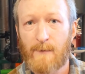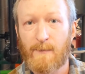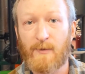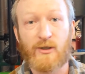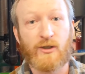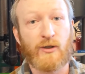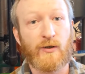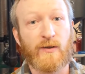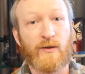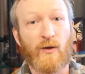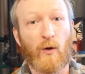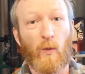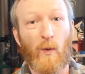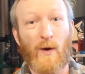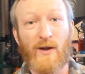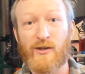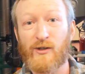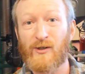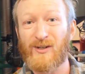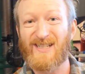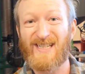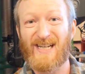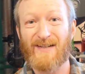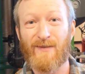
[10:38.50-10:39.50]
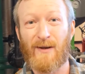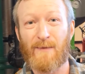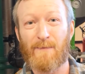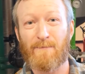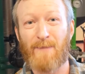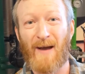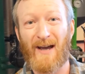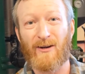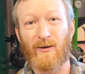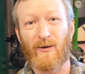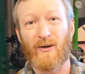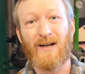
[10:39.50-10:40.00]
But during the winter, it's even
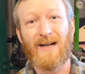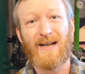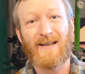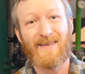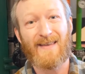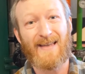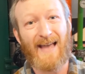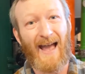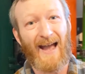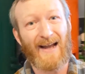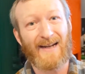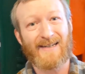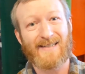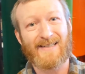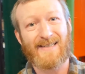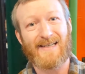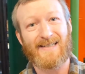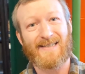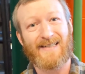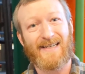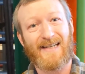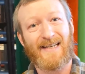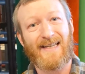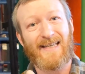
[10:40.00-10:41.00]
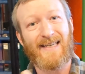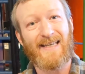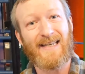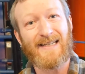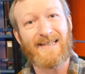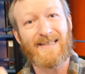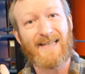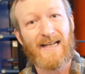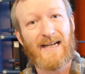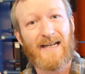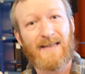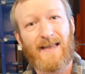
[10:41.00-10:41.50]
better. The excess
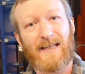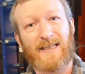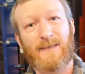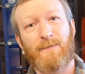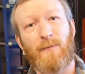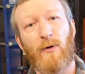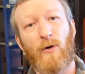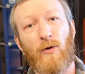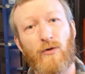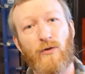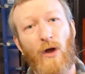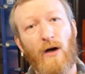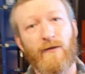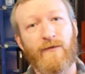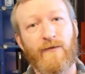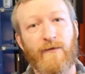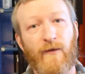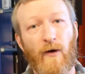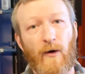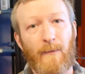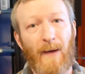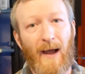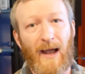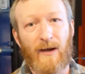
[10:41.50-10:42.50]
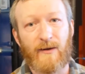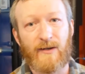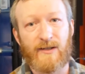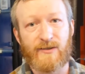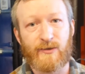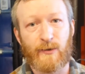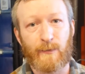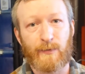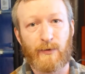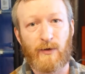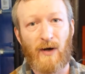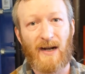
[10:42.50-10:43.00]
heat that's pulled off of our
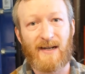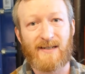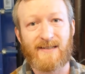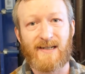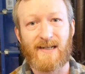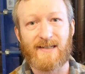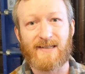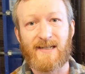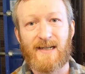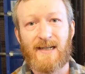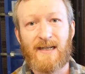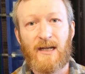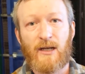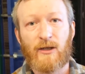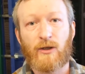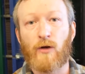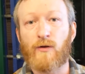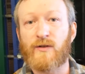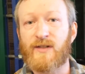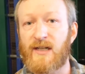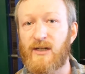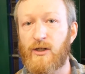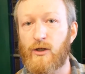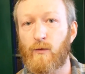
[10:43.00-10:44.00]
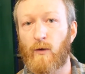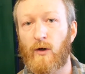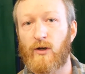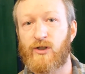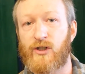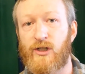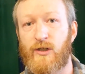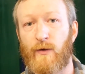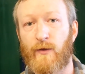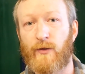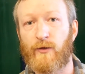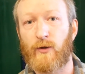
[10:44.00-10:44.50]
biodiesel process goes into our
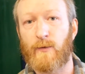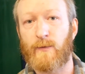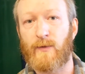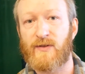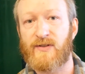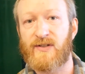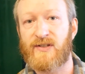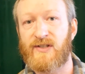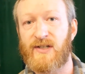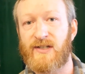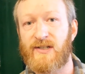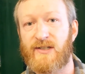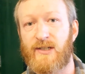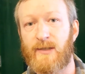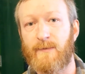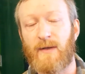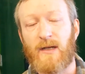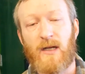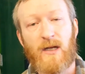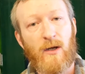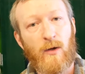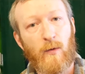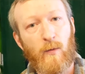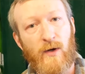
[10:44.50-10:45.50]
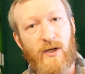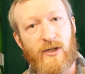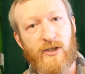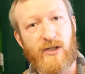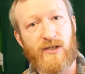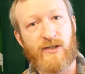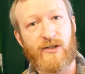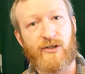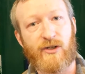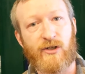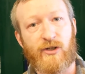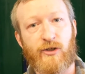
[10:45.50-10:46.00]
geothermal system, which
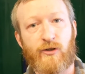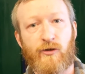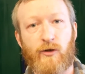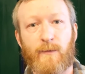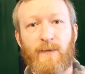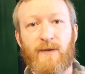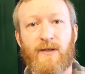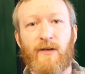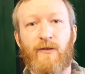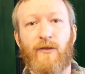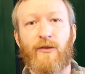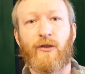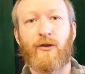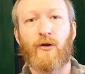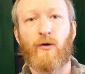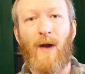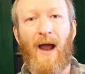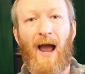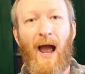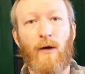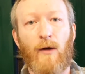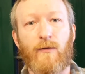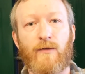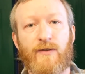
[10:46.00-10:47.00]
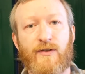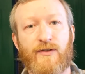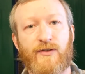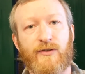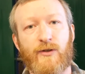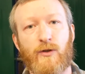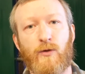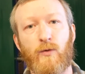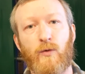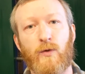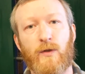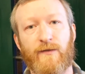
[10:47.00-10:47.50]
is distributed throughout the
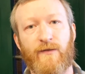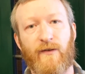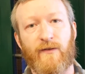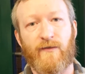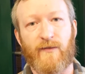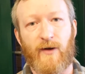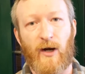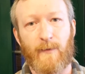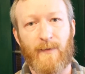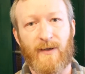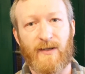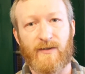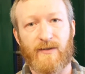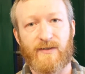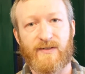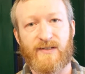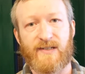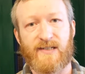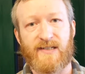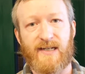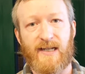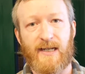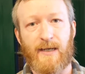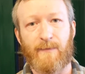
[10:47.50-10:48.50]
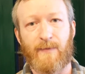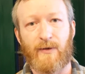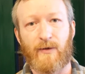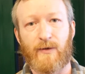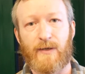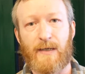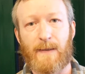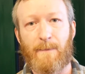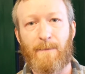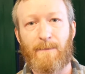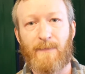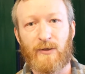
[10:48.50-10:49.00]
School of Environmental
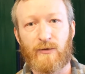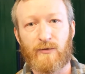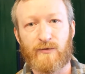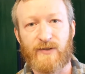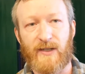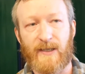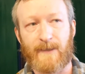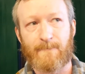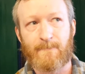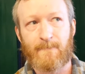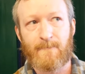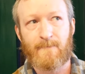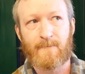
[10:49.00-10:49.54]
Sustainability building,